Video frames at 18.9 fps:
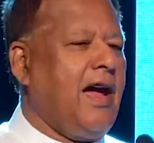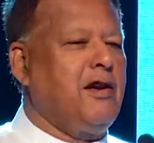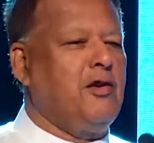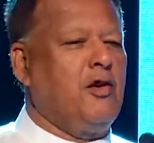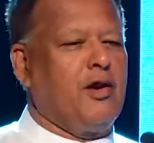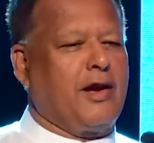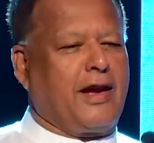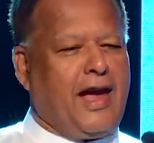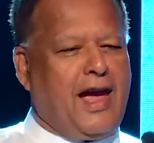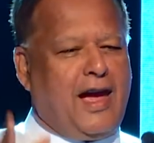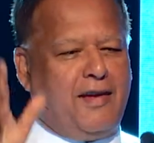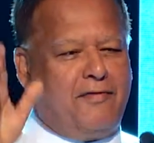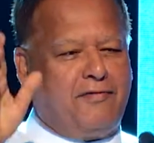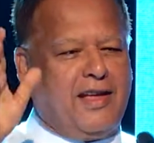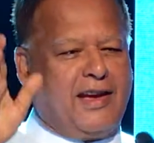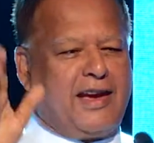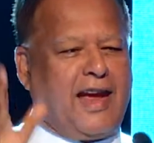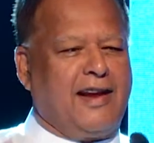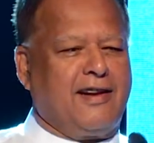don't care if
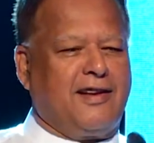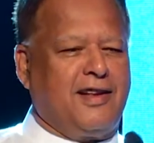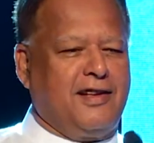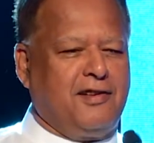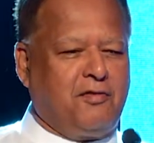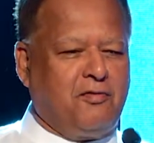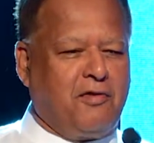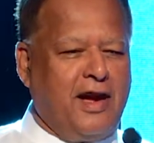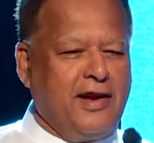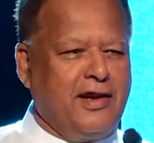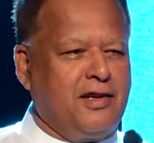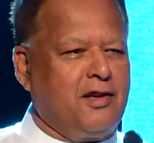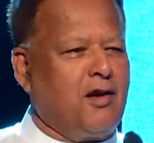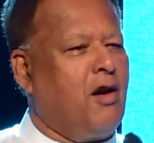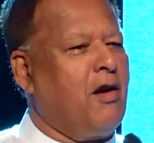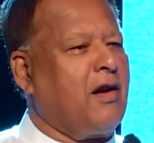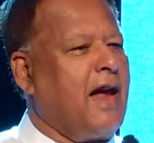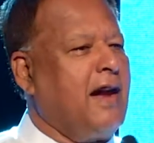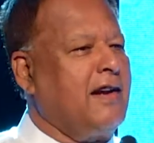the cat is white
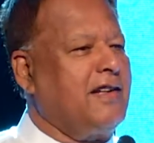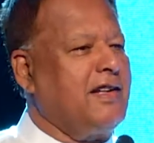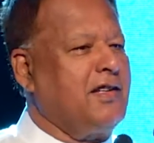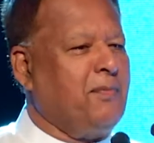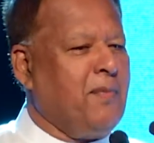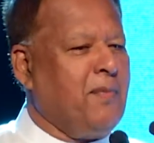or cat is